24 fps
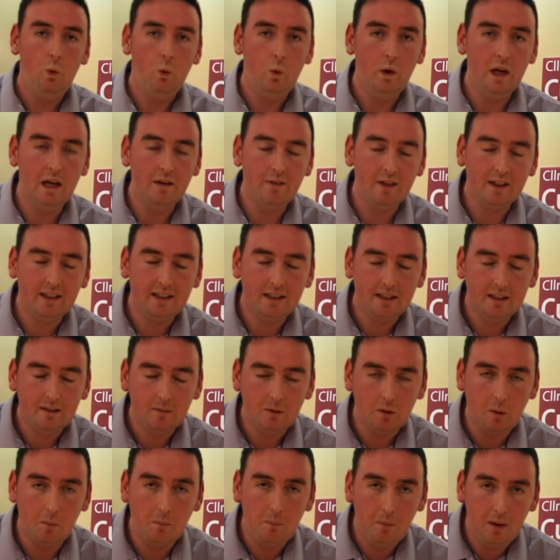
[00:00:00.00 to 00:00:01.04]
We have a
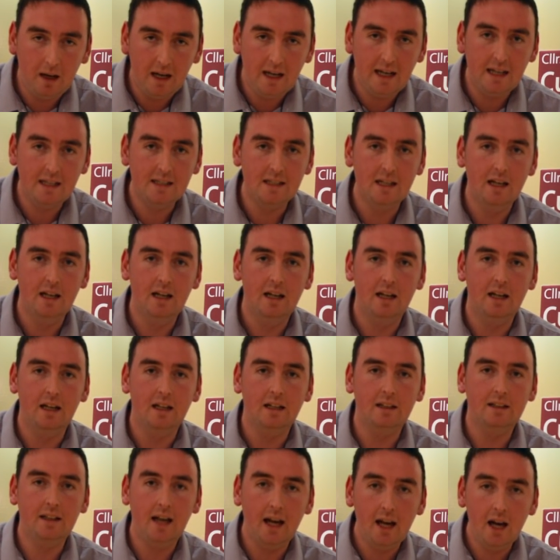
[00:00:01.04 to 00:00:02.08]
complete
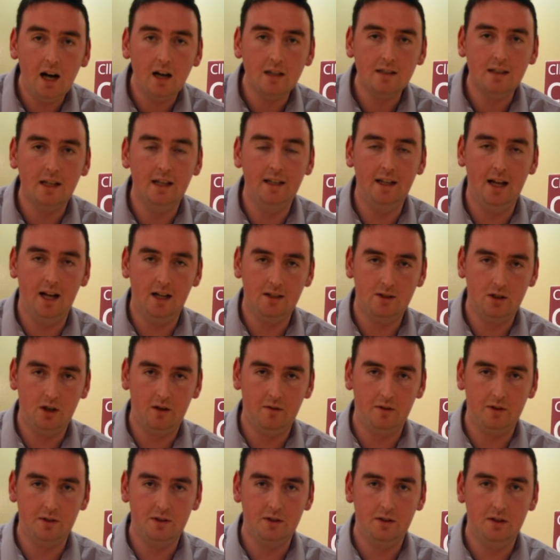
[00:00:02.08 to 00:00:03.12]
chaos in the health
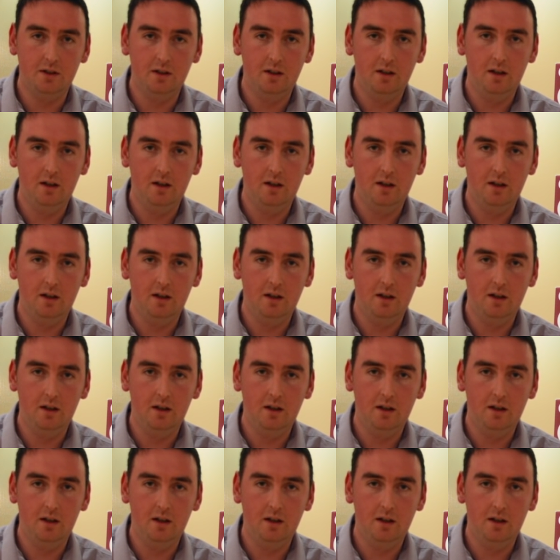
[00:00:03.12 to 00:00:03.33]
service.